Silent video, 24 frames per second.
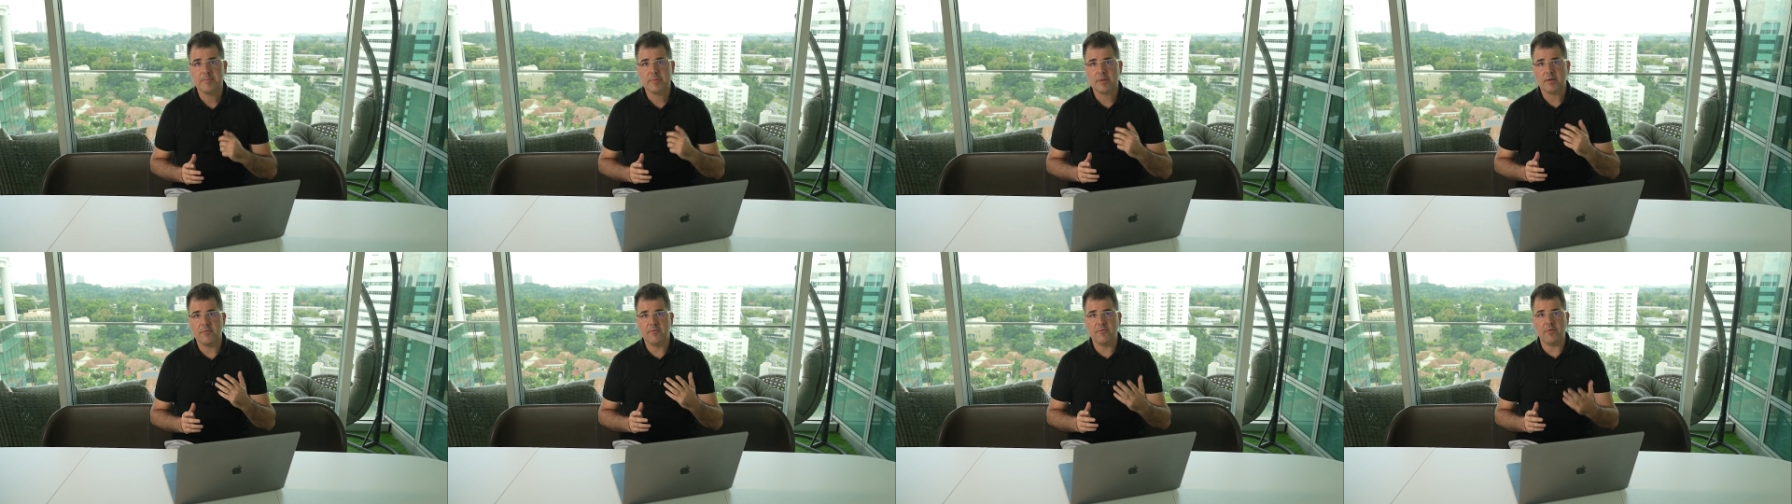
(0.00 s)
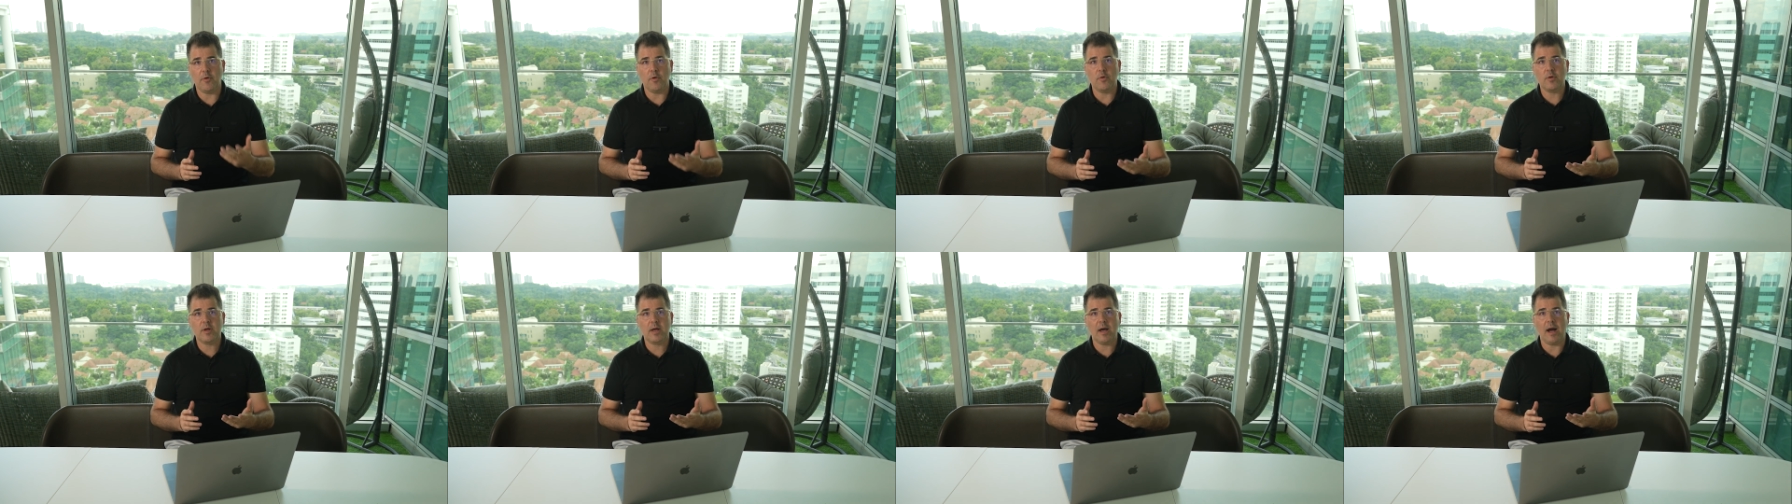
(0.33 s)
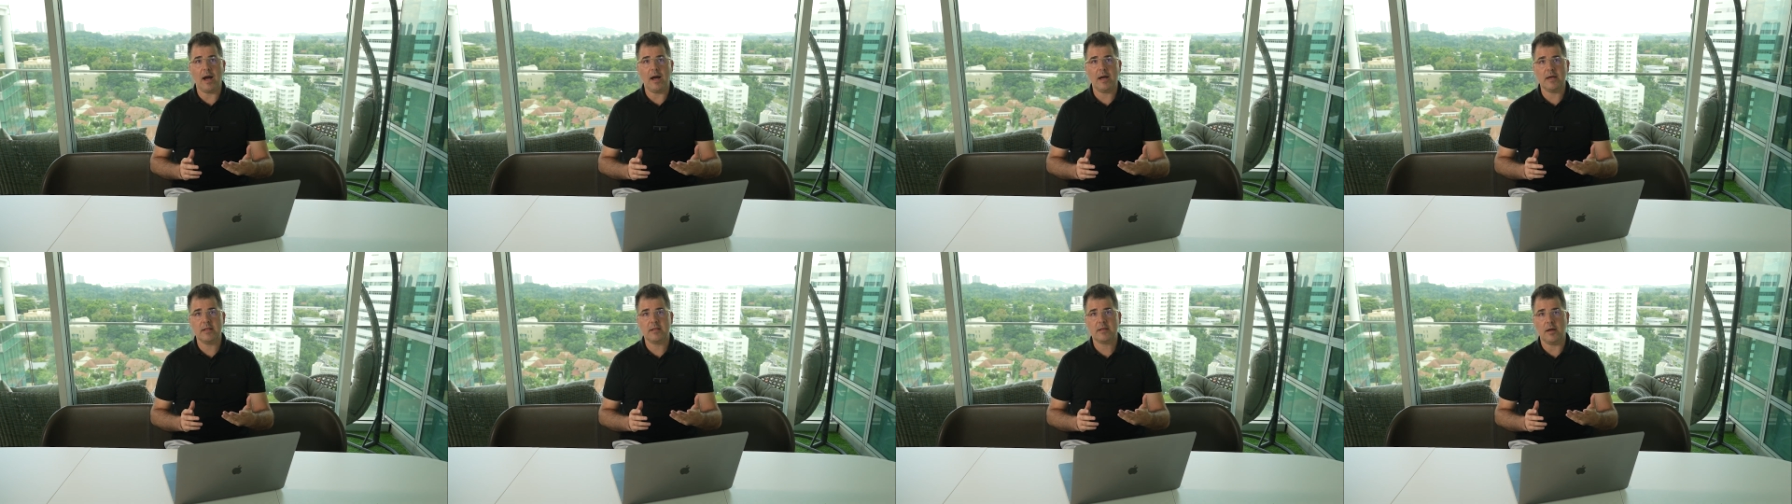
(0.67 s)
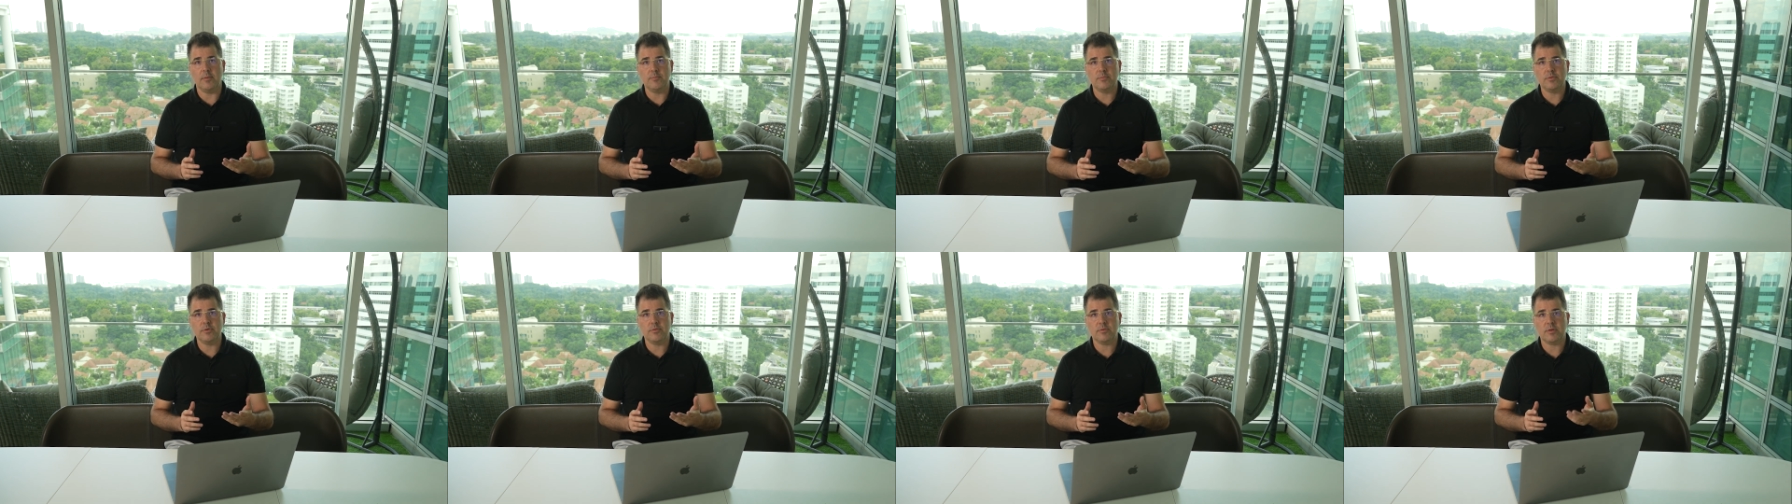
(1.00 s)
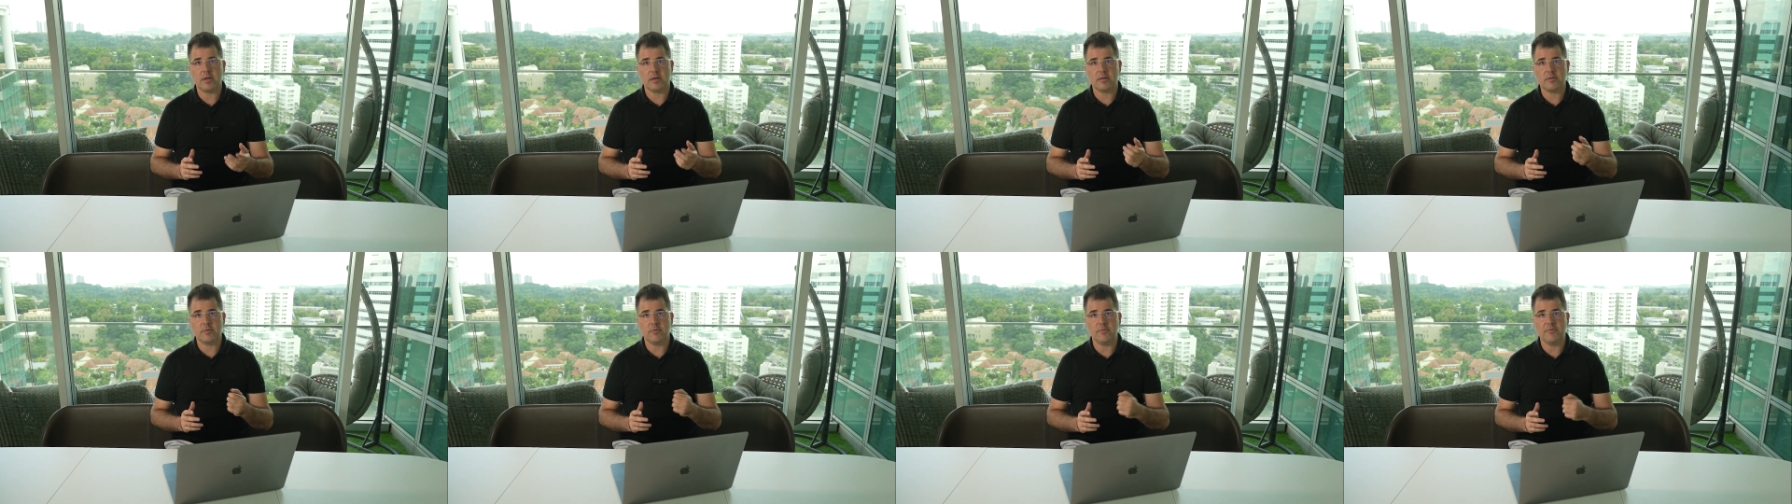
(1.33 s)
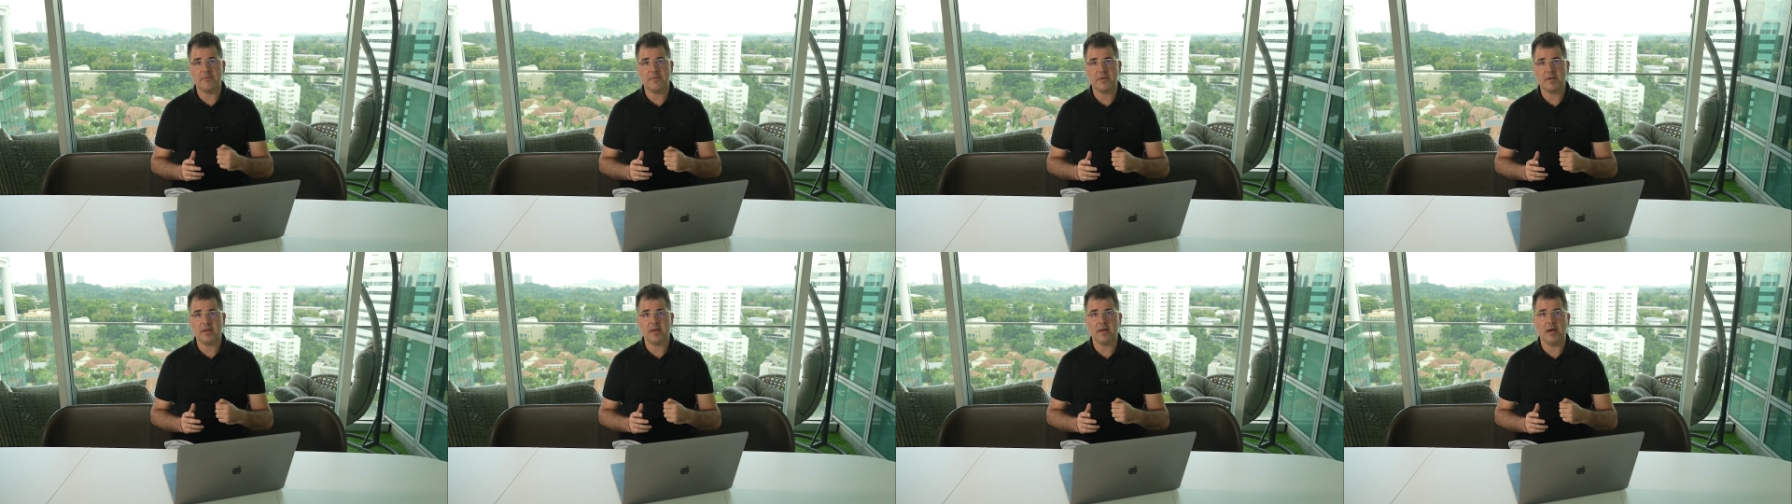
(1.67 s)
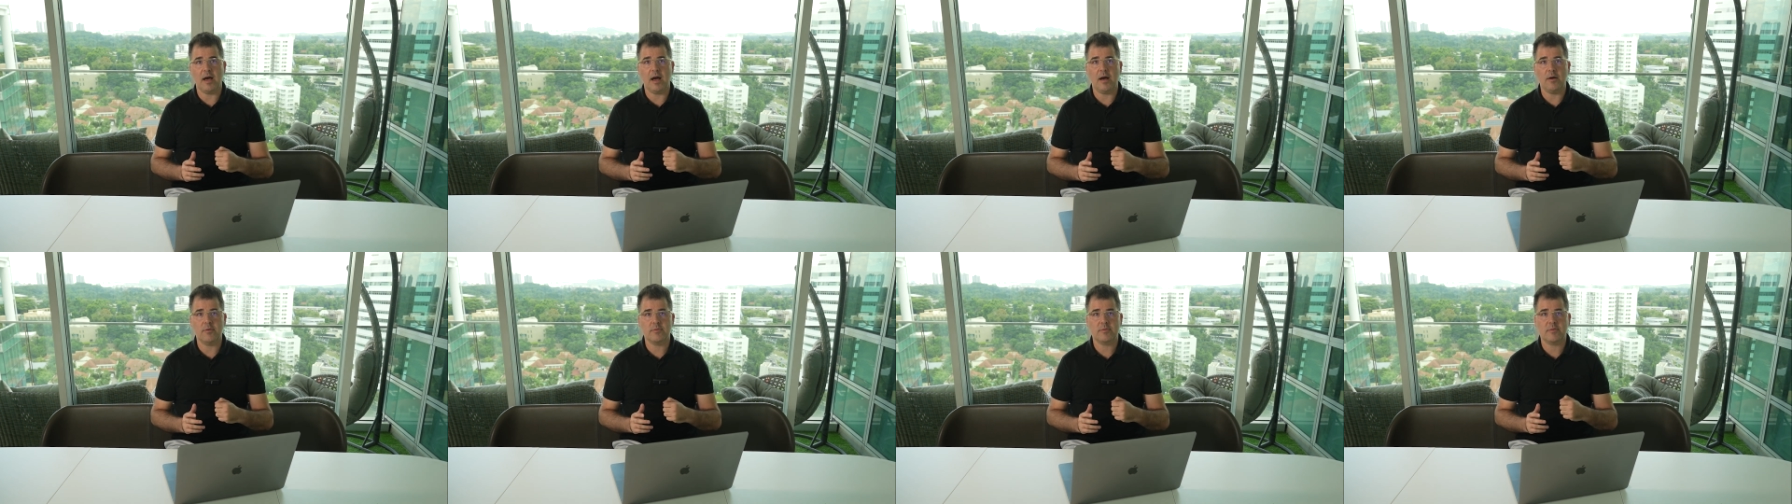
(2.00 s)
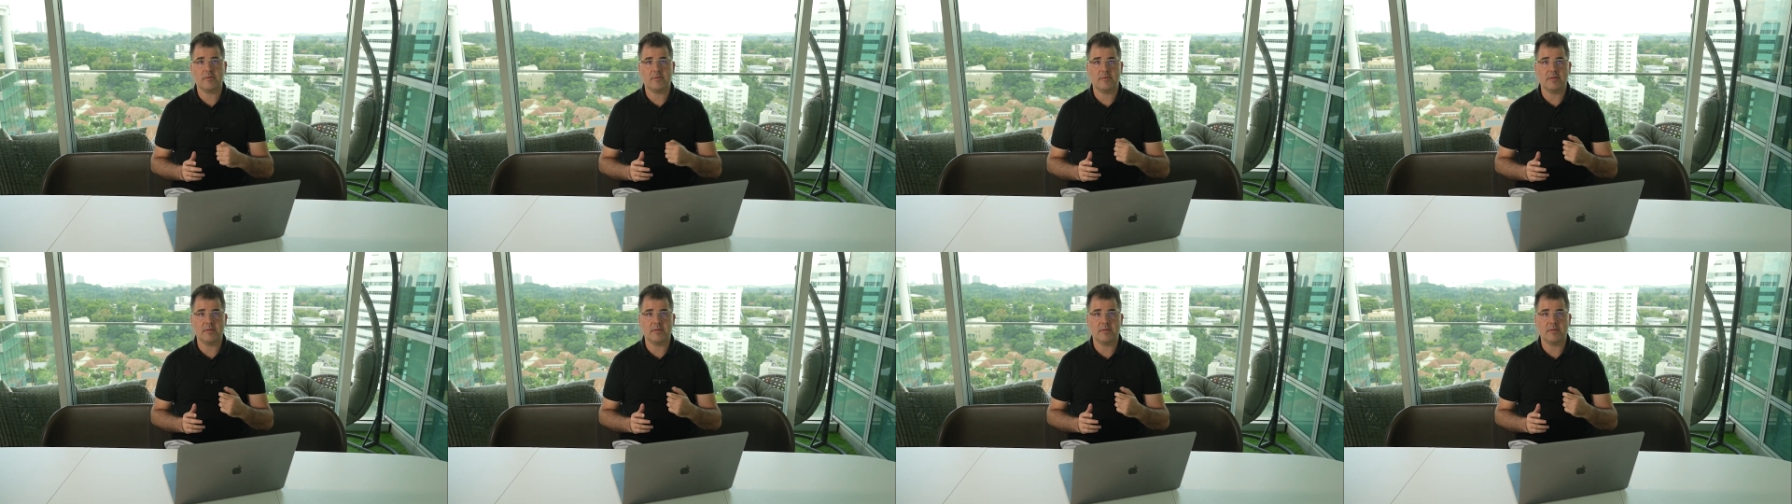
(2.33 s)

for current computers to figure out